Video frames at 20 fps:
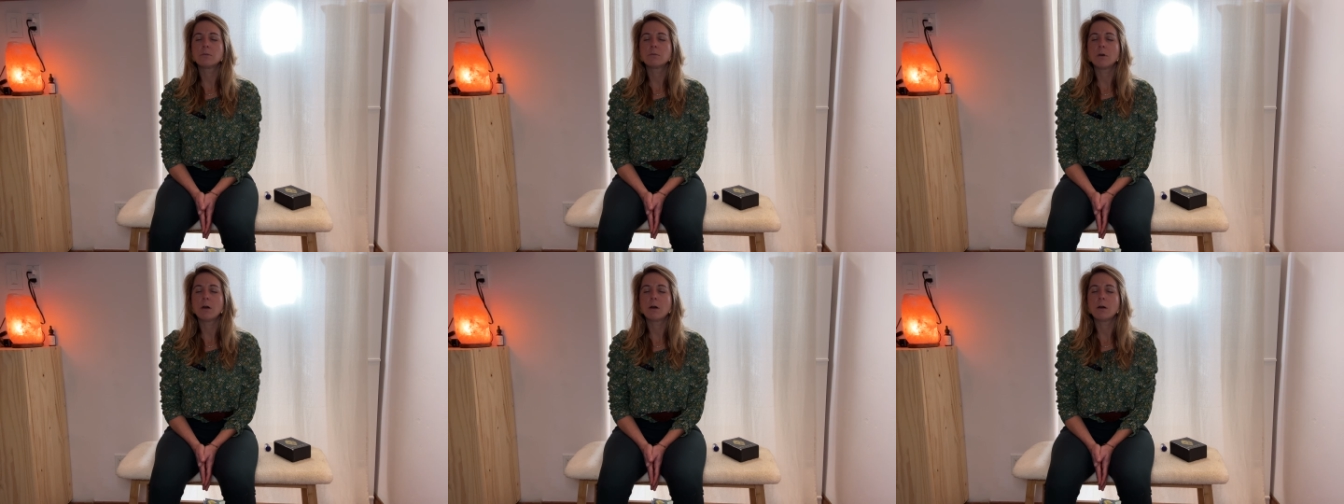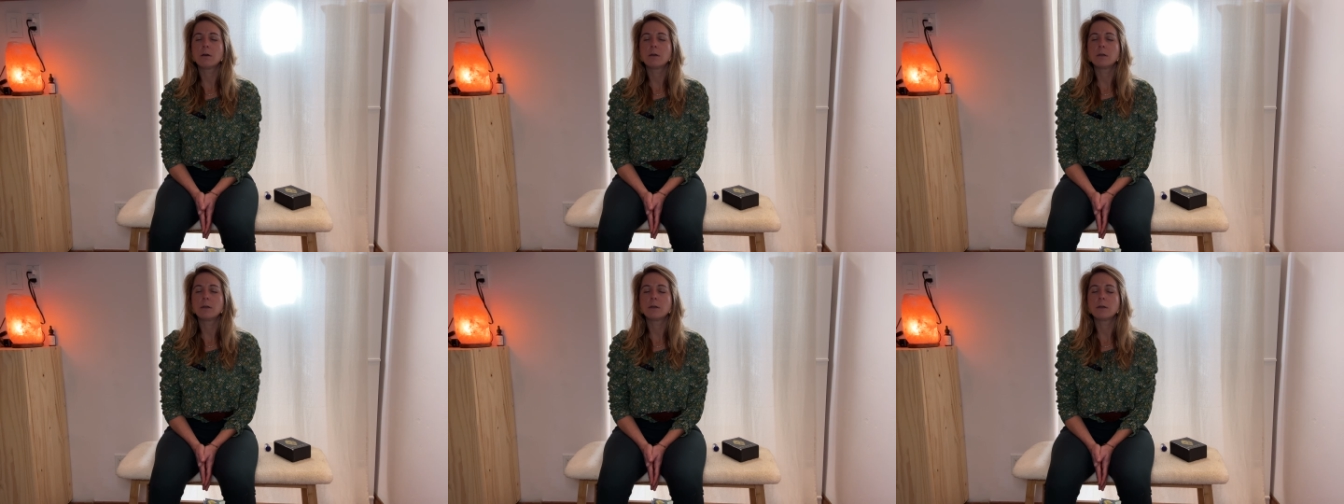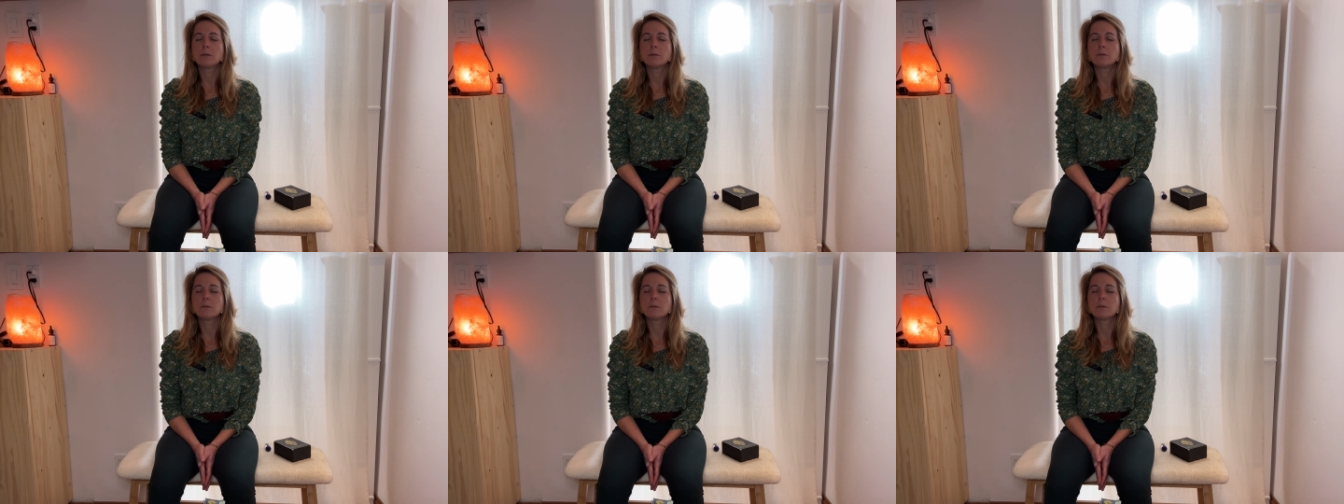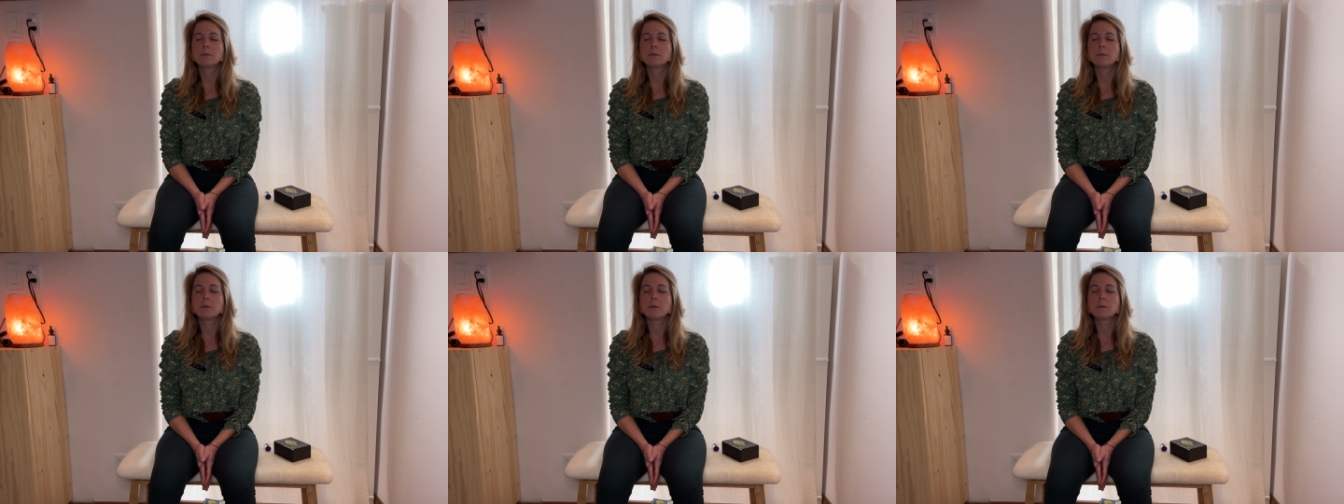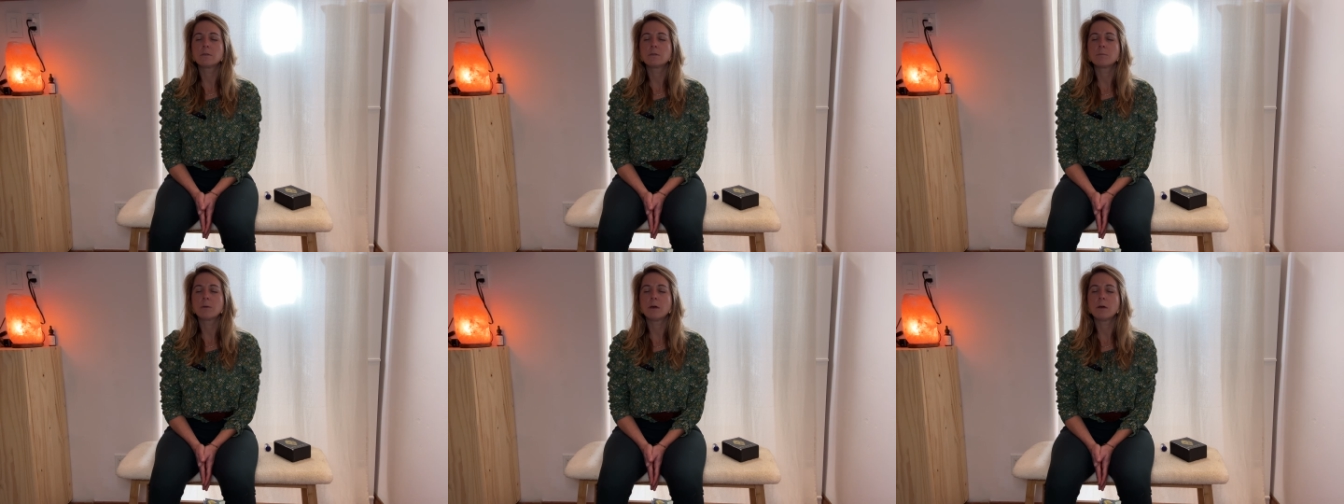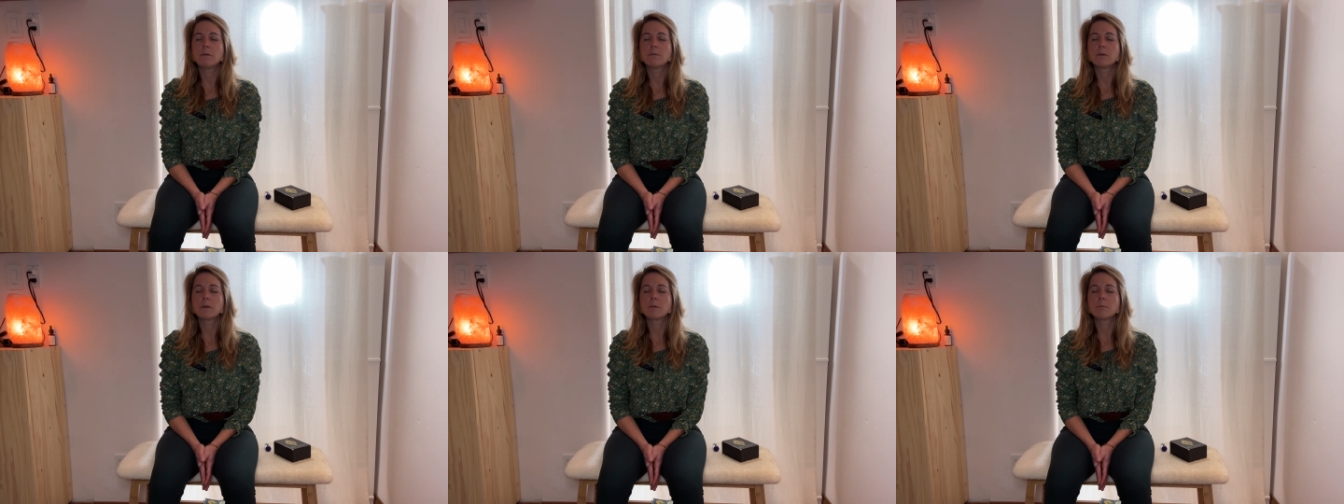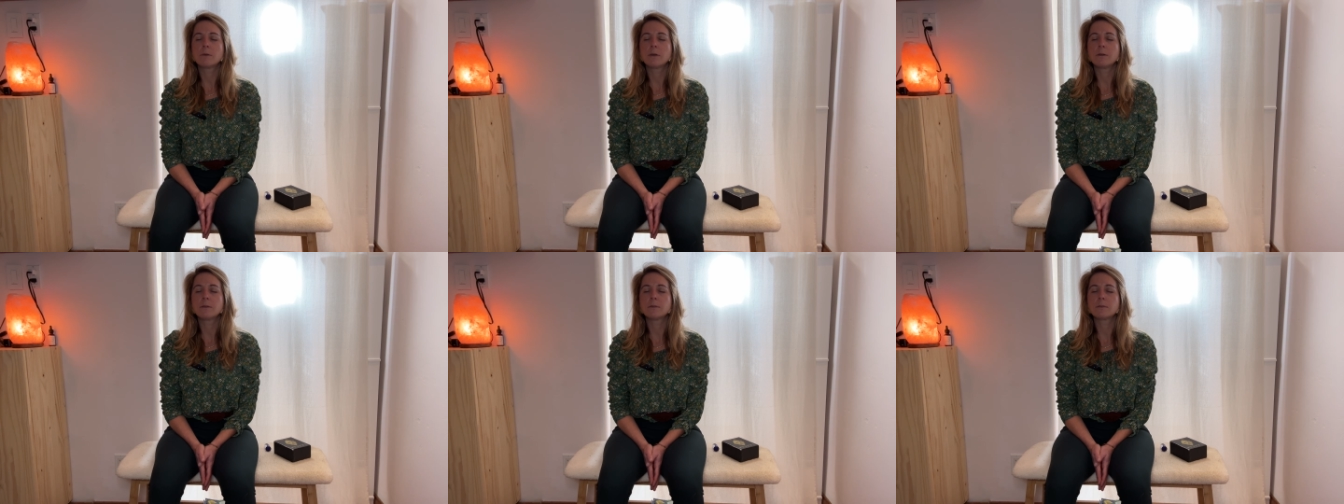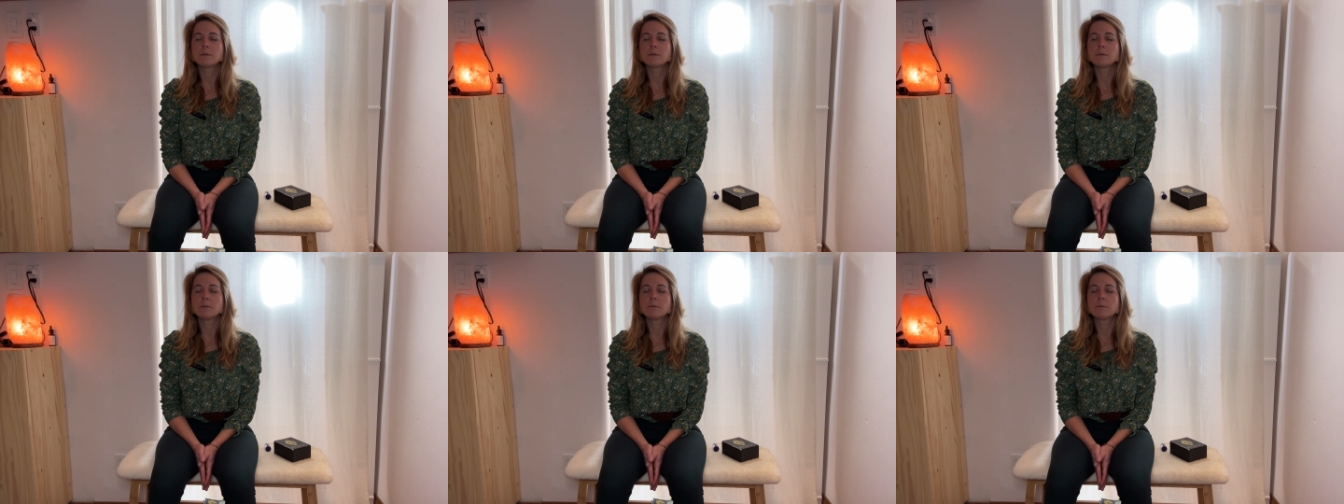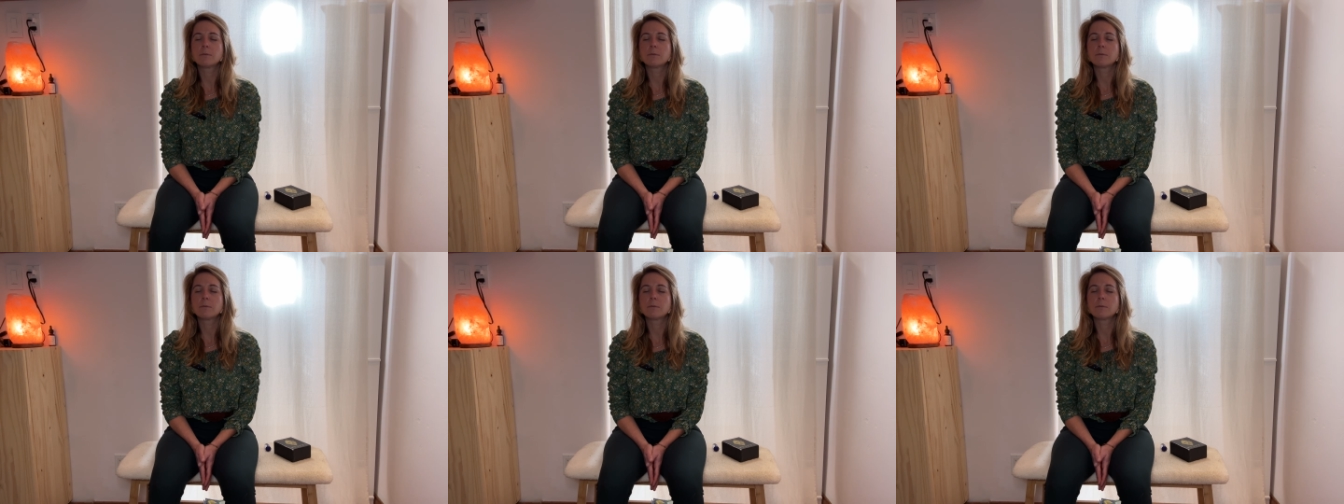draw it into this pelvic basin.